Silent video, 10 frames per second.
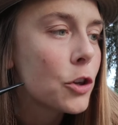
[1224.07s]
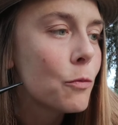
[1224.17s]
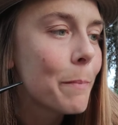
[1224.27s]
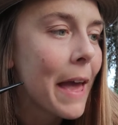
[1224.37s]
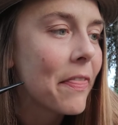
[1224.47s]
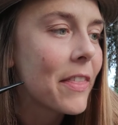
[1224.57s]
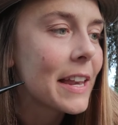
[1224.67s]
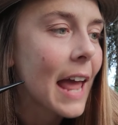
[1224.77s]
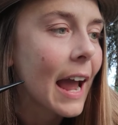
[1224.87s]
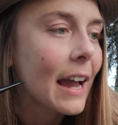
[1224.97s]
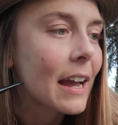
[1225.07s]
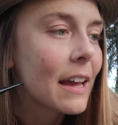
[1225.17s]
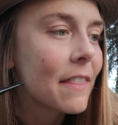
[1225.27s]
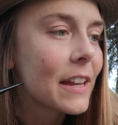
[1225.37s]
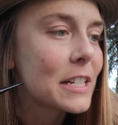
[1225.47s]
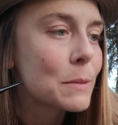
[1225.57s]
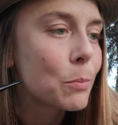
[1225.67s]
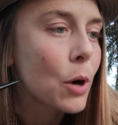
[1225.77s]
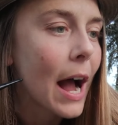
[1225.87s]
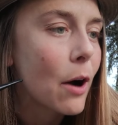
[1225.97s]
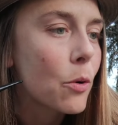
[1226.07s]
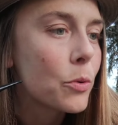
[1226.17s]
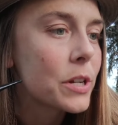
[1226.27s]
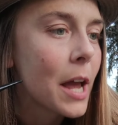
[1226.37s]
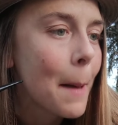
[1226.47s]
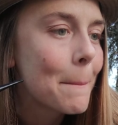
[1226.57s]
you bend the neck that is proud.